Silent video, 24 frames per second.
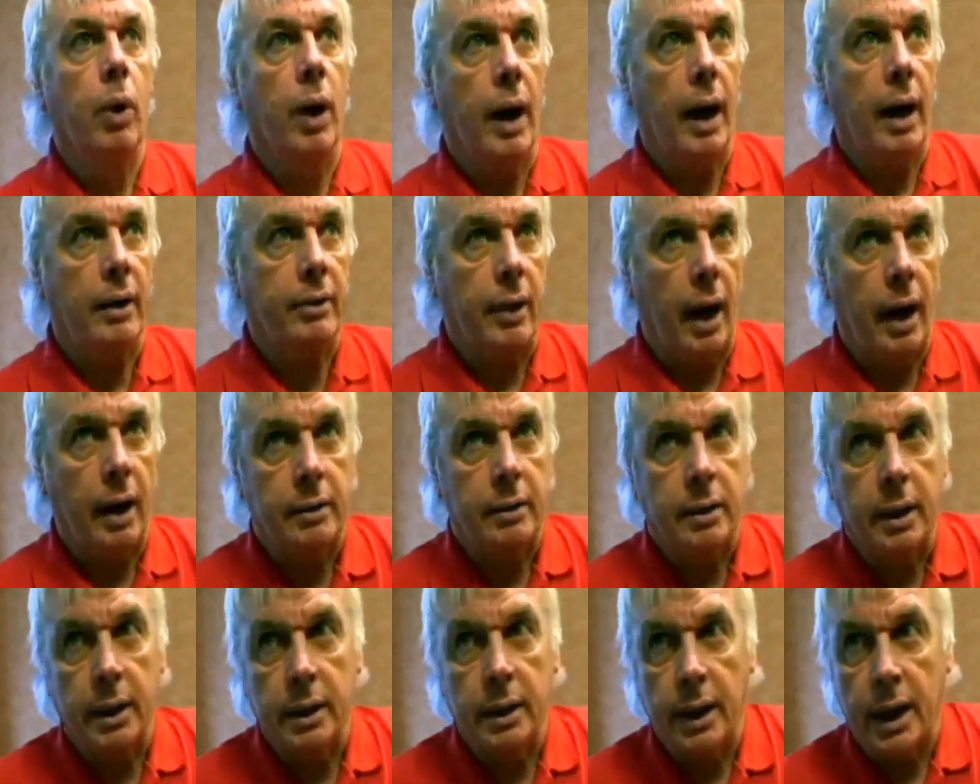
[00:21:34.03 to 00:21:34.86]
Well, I
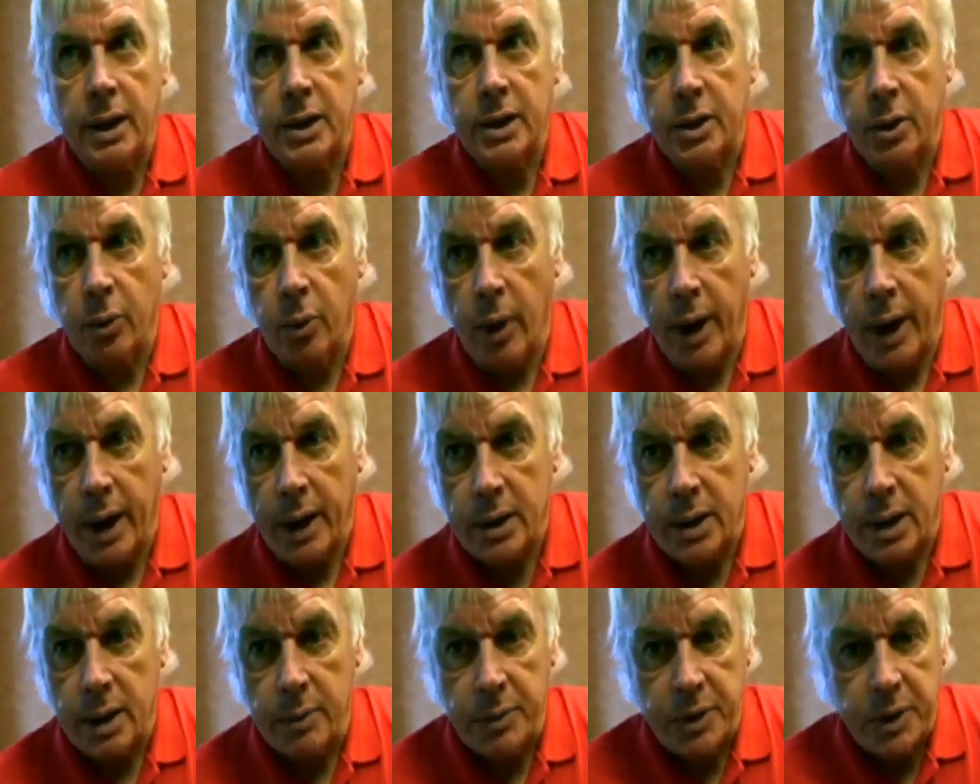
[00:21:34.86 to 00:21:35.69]
think that's the way
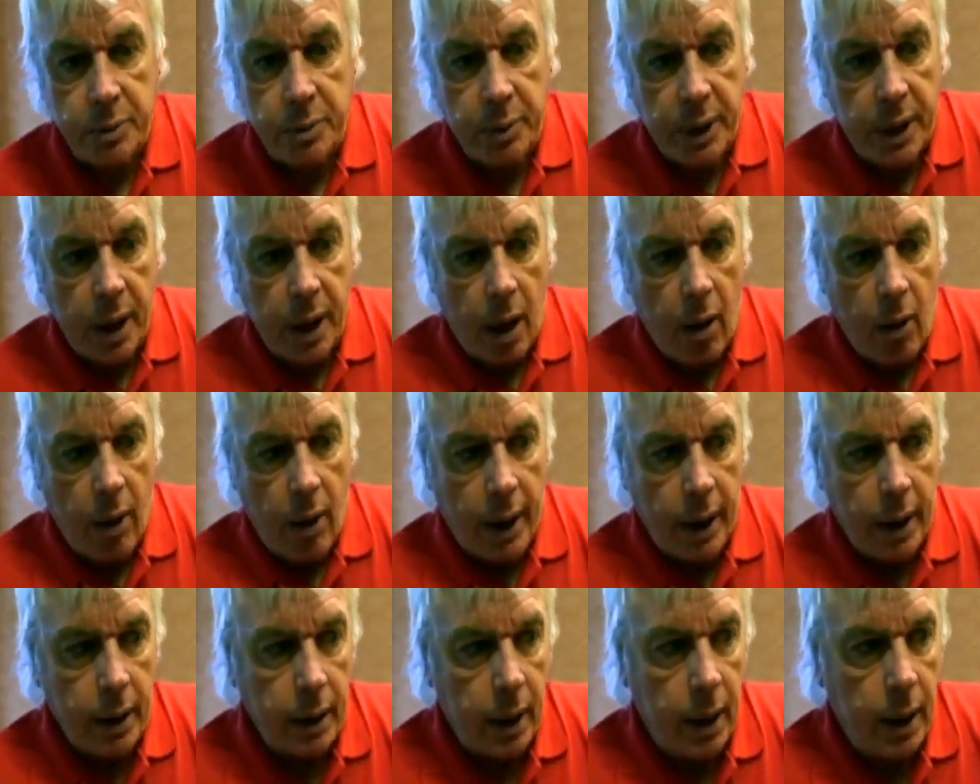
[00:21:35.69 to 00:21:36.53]
it seems to be
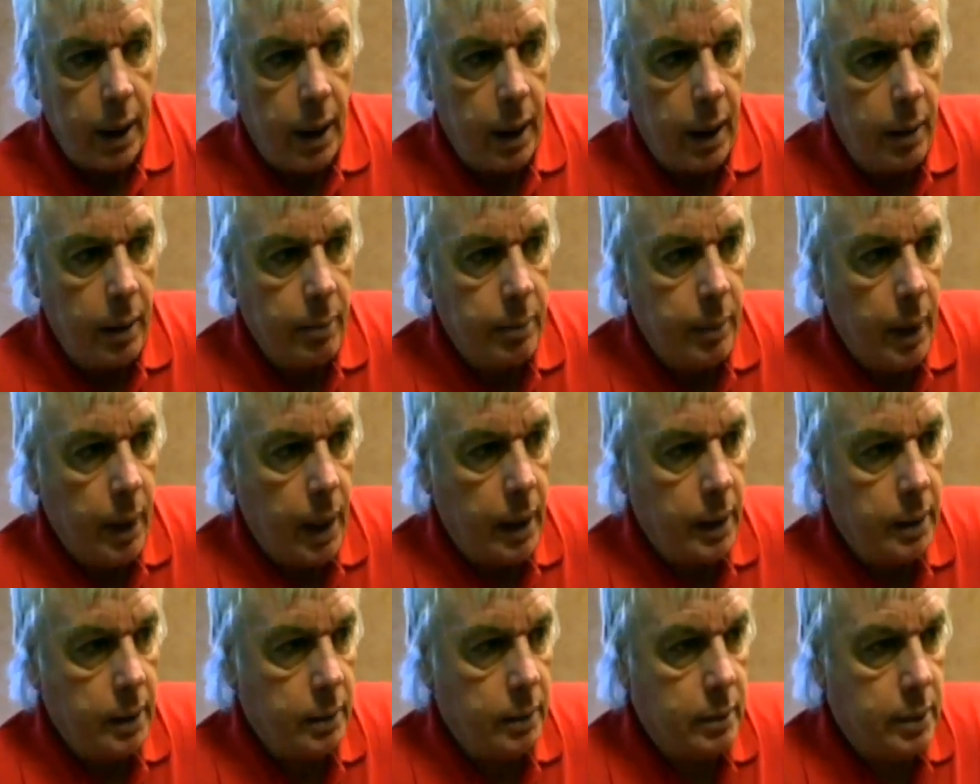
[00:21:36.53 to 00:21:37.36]
going.
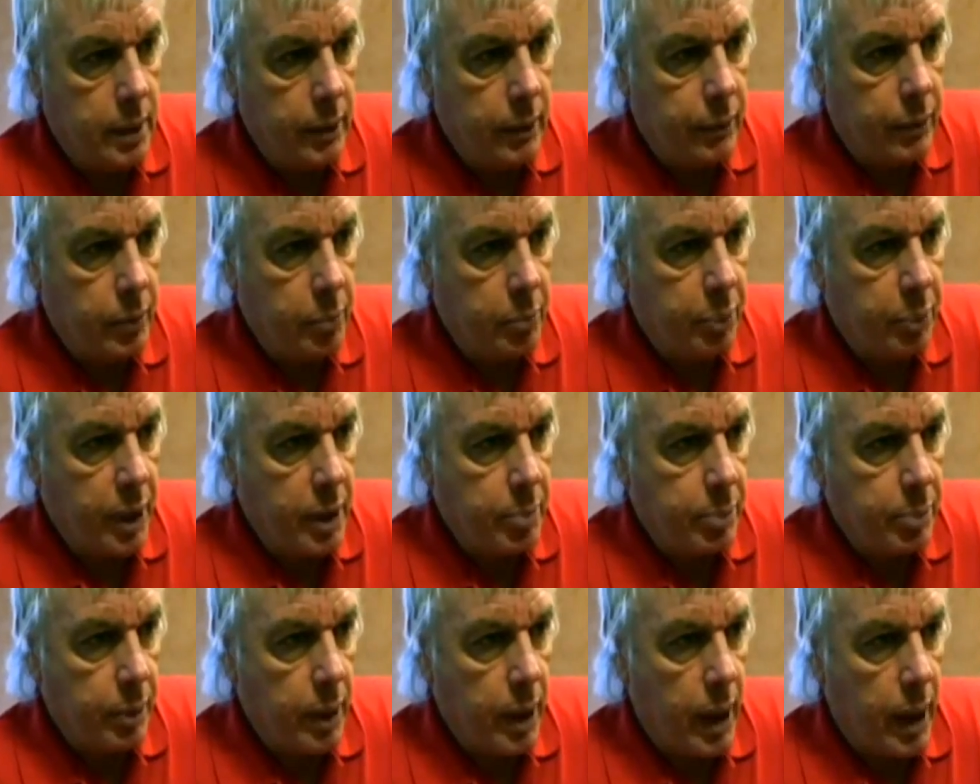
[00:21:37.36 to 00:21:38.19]
And different
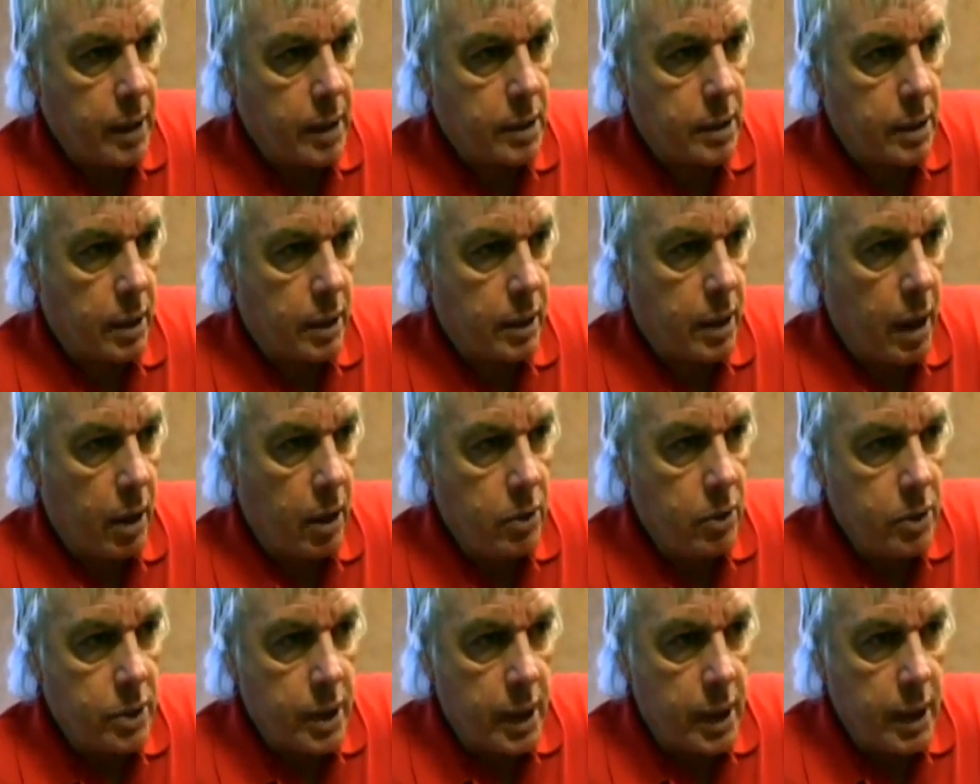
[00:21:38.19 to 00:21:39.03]
people like
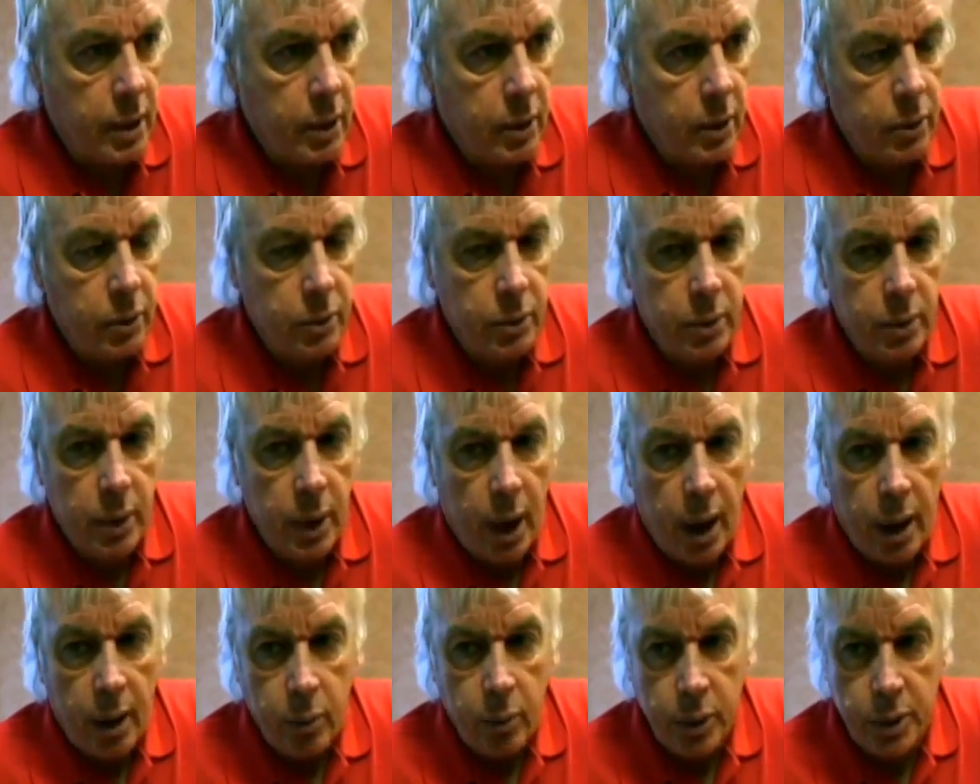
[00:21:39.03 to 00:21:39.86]
Sarkozy, who
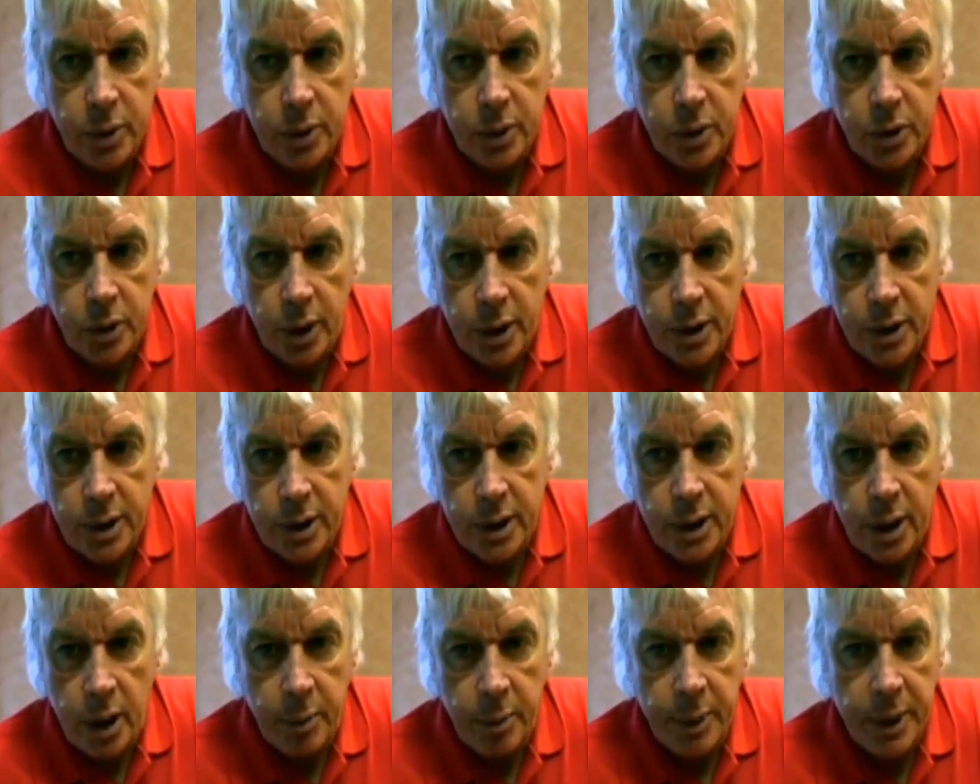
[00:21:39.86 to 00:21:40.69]
I wouldn't trust
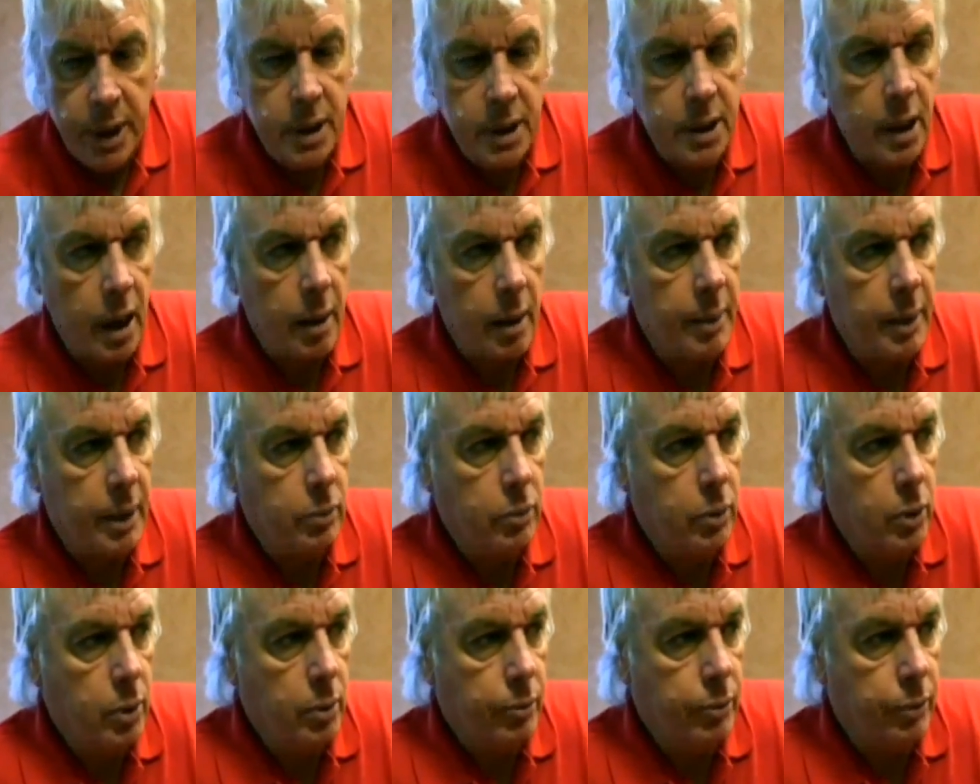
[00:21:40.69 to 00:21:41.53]
to tell me the time in
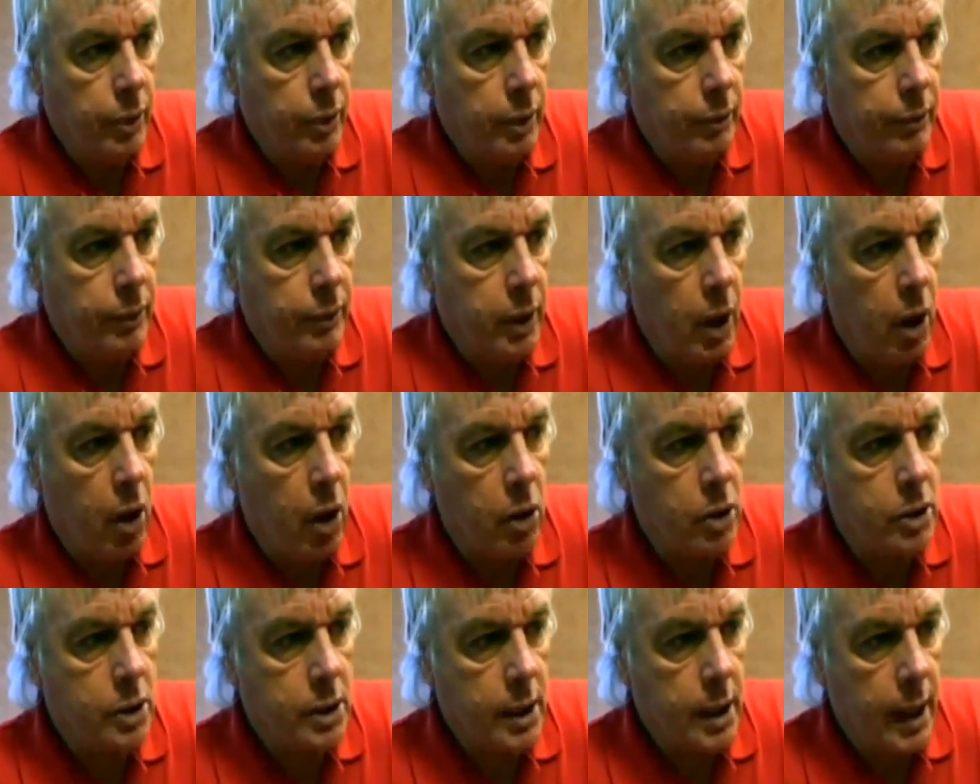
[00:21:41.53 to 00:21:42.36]
a room full of
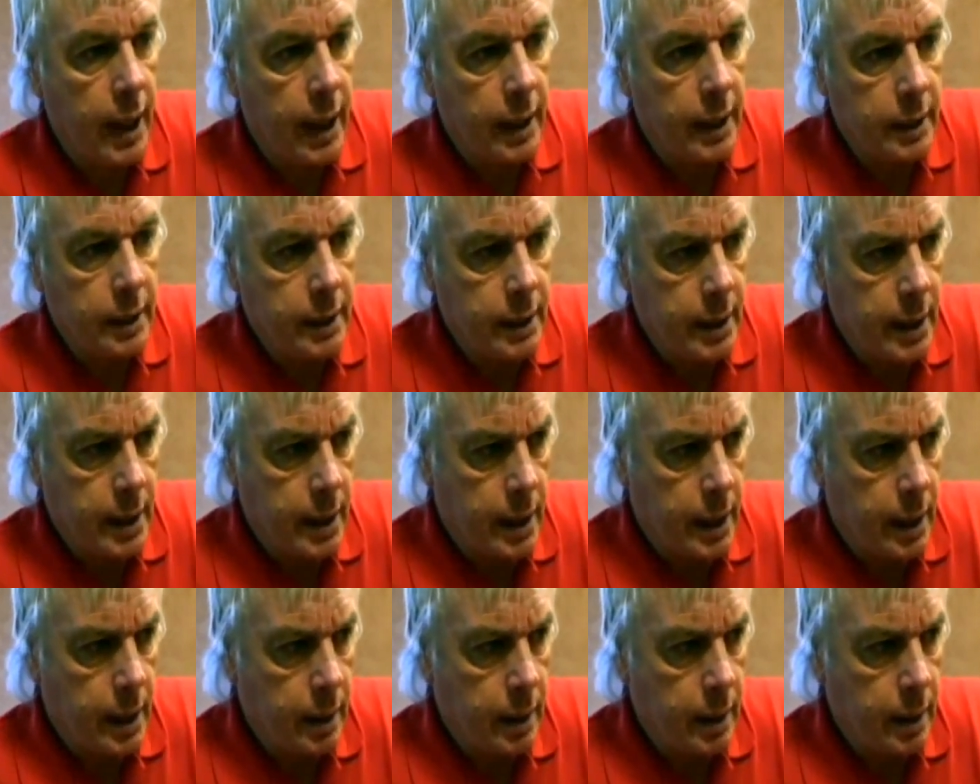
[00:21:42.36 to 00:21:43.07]
clocks, and